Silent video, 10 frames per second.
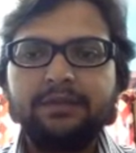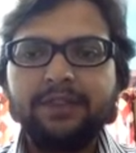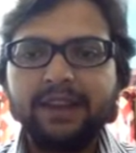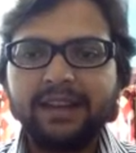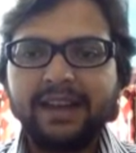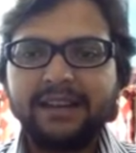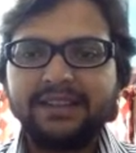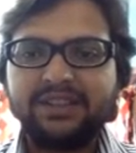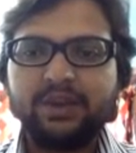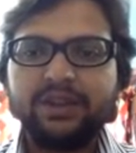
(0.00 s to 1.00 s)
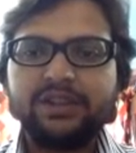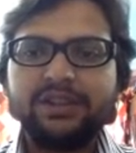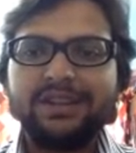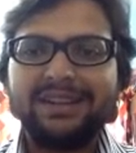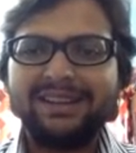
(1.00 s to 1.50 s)
flood like
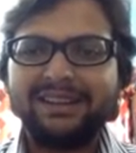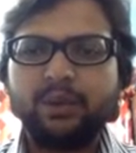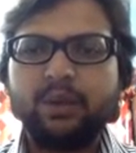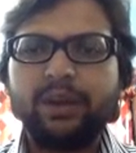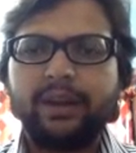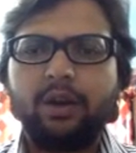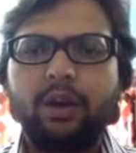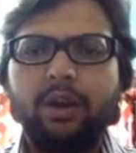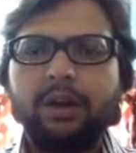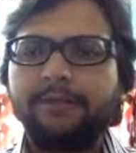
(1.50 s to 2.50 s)
situation, earthquake, or